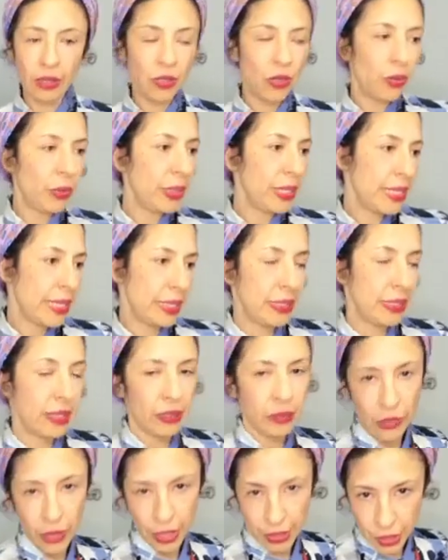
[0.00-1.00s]
you know, we did
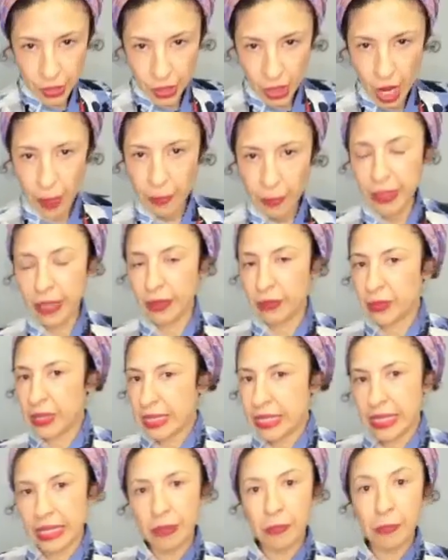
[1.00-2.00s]
the workshop that we
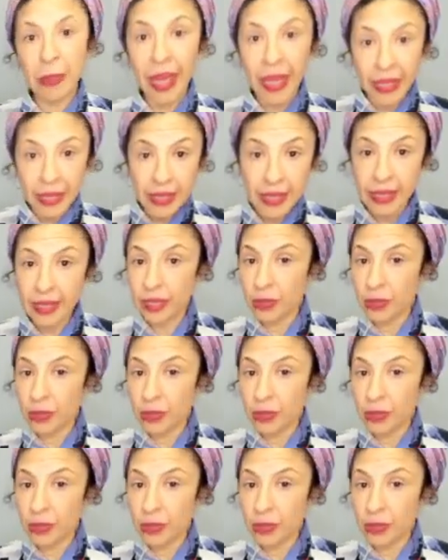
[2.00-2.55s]
did pants,